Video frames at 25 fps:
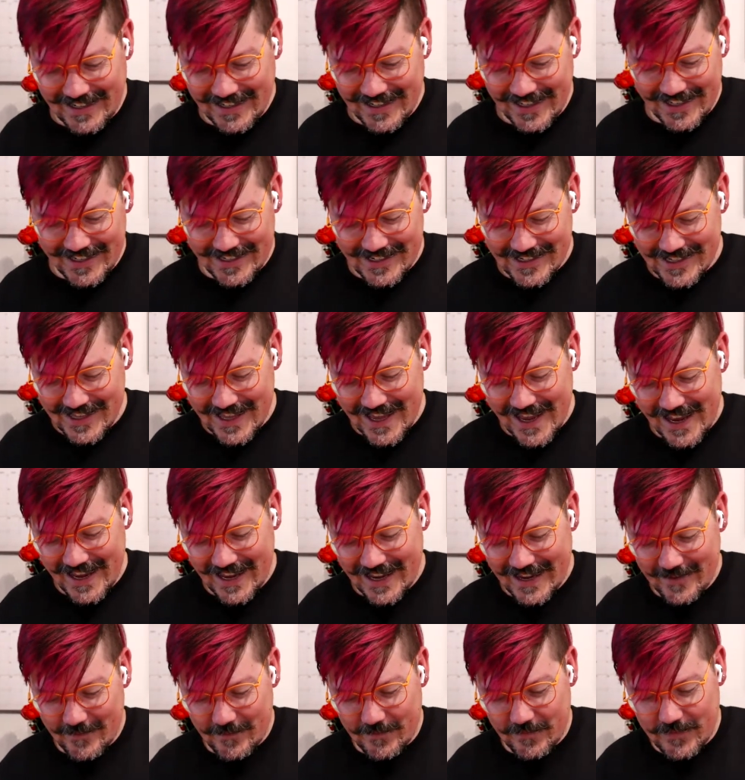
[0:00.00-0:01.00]
It's
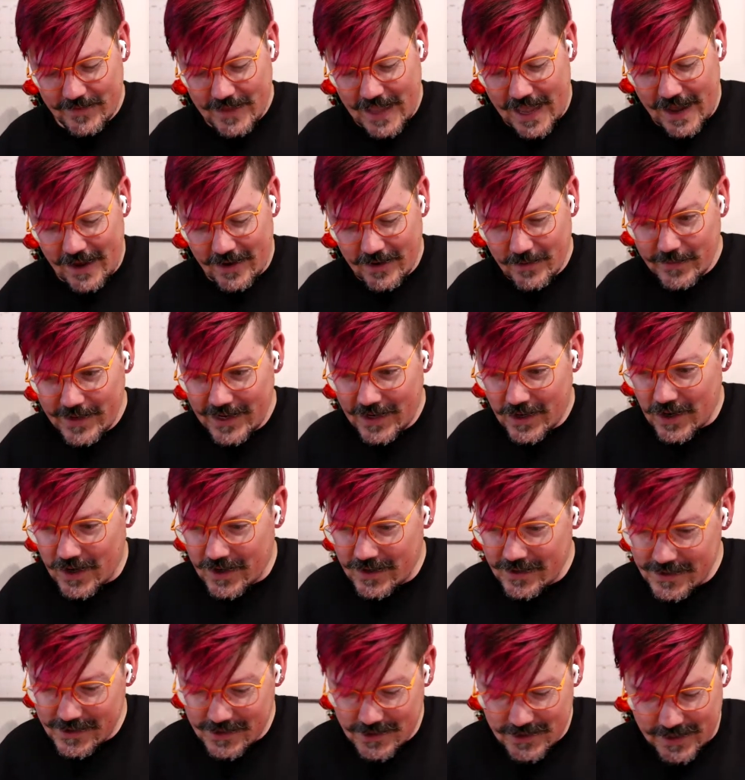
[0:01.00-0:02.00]
like, how do we
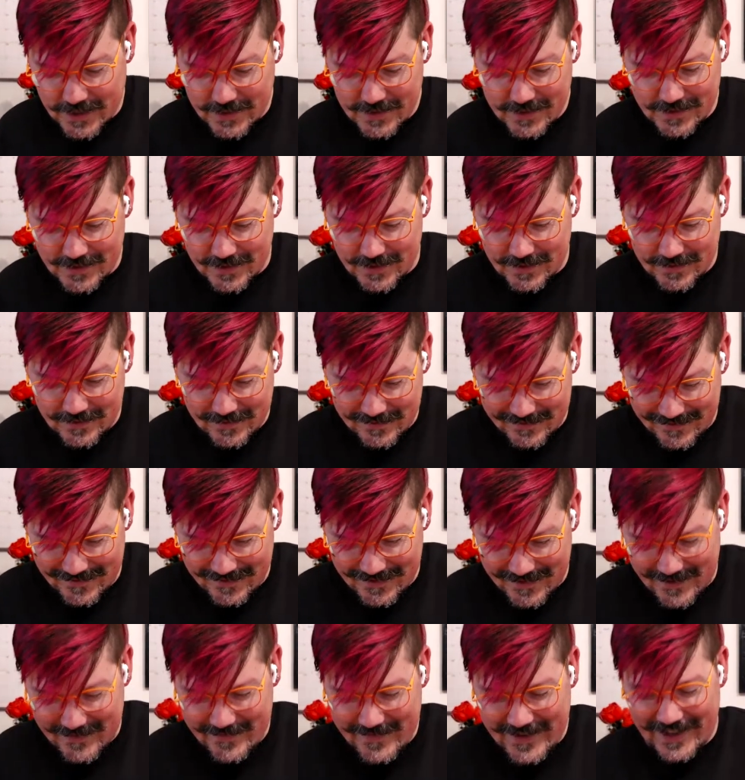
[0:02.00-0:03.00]
curse Justin?
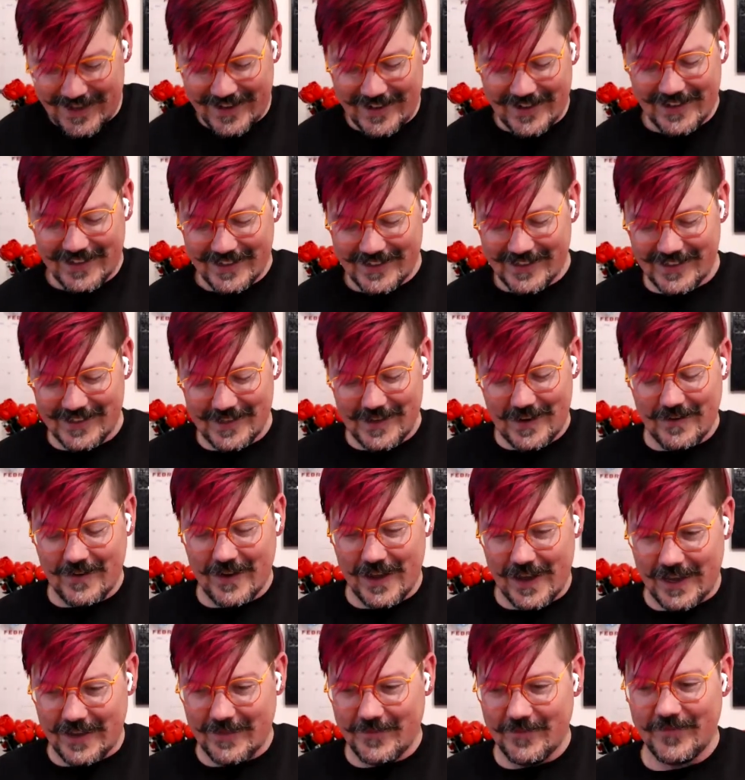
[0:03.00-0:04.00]
Oh my goodness.
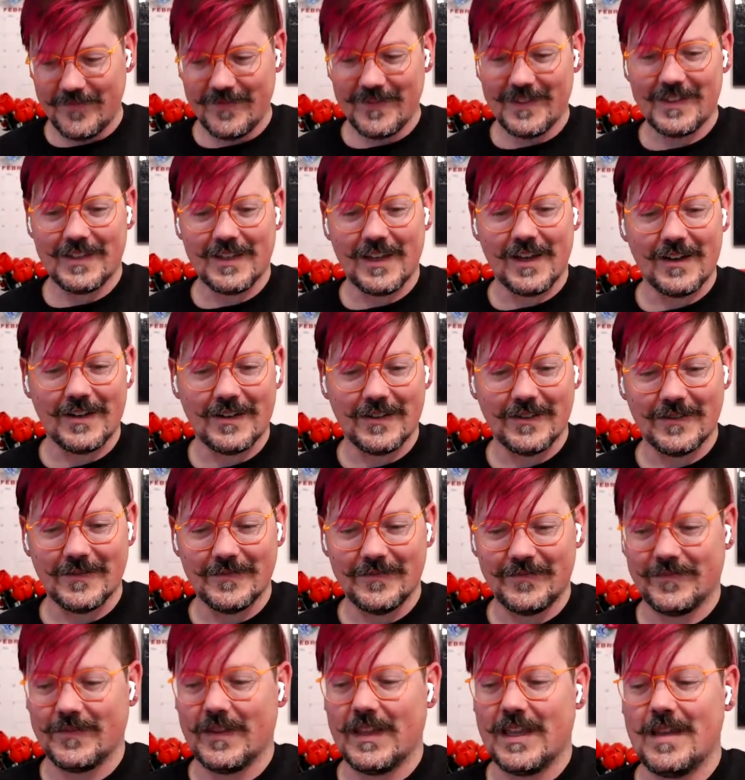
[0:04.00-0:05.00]
Okay,
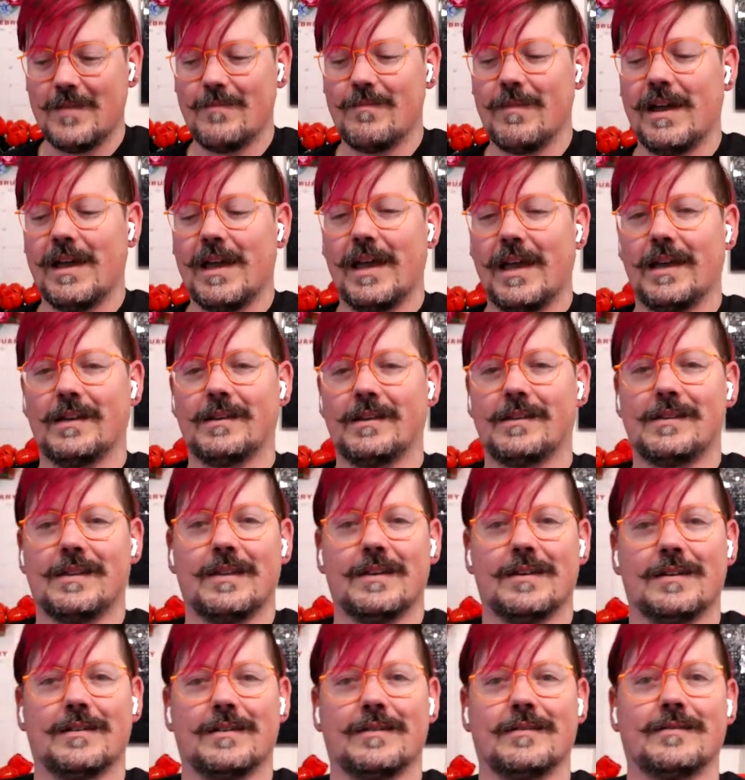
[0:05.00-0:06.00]
so keep my hands
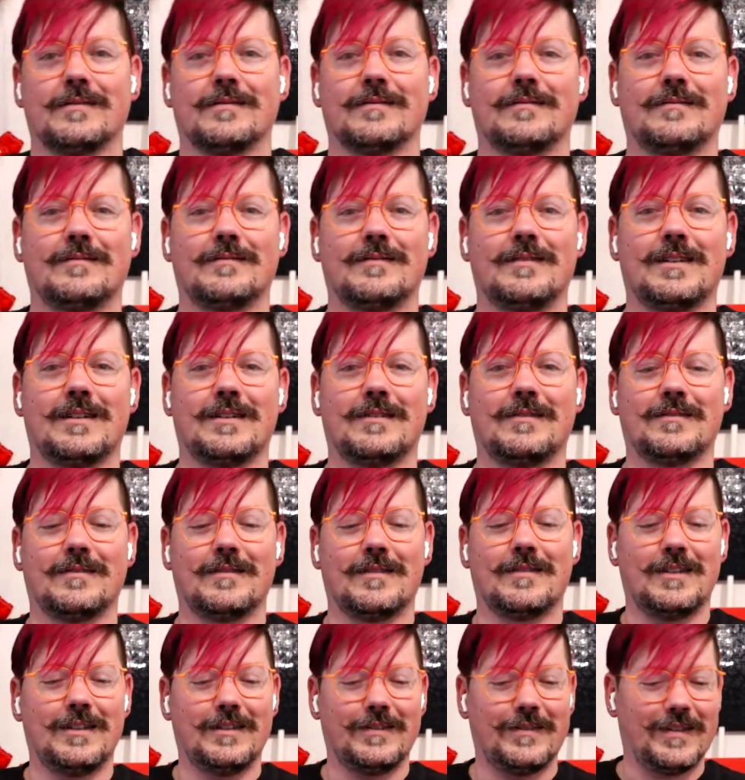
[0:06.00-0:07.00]
low. Don't
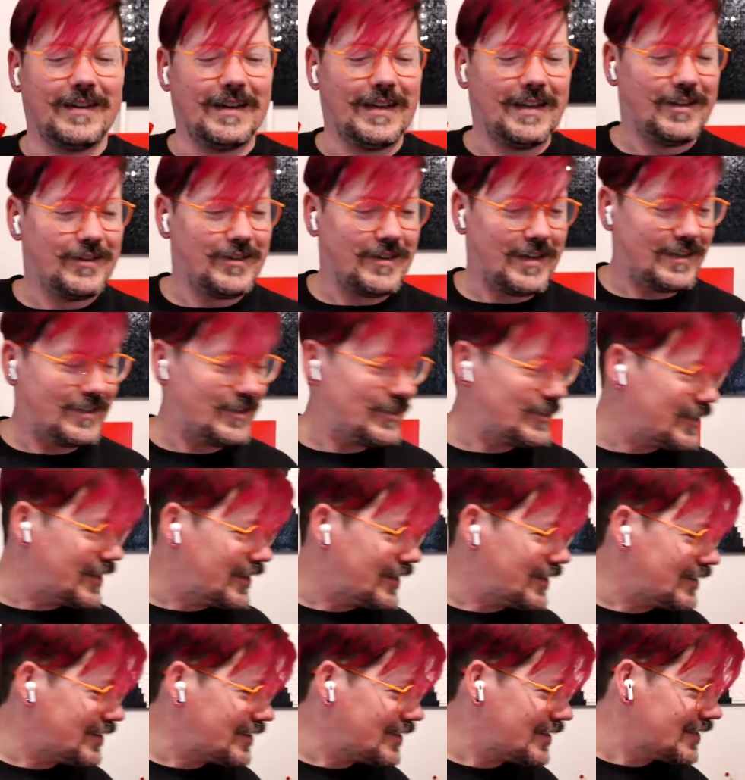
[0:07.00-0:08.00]
do any
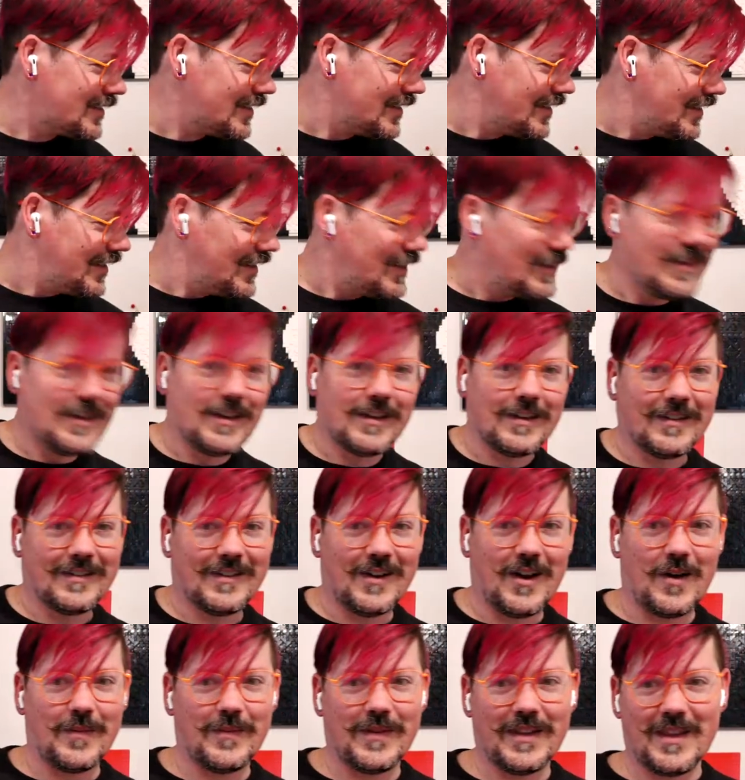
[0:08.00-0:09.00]
gestures.
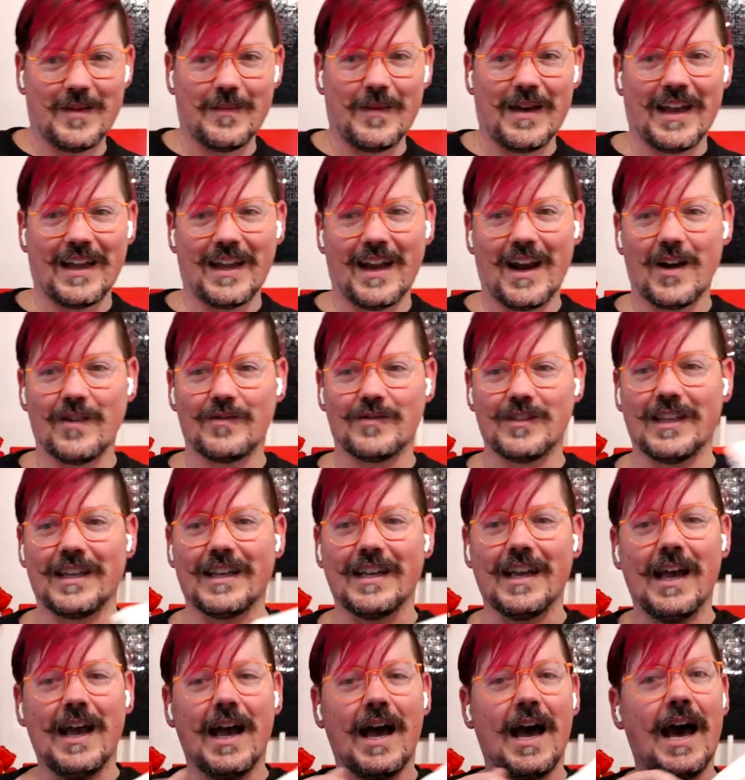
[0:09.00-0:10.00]
Open the bag
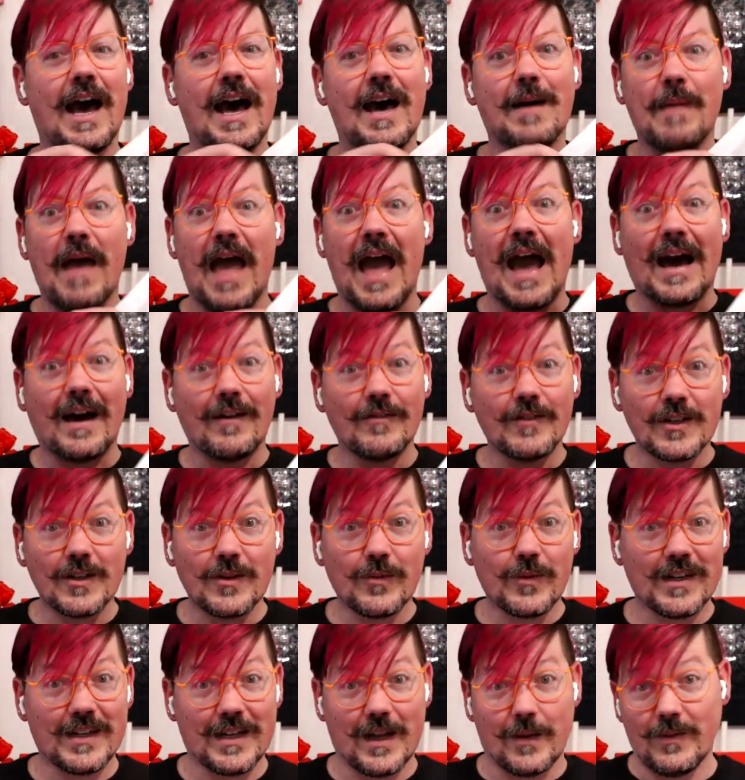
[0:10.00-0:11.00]
carefully. After
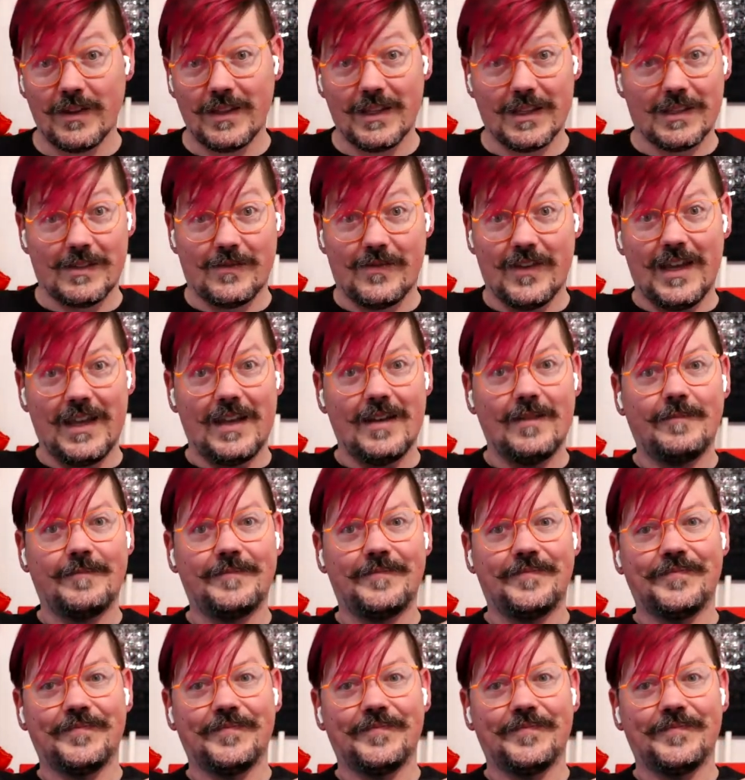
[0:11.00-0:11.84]
we're done with this feed,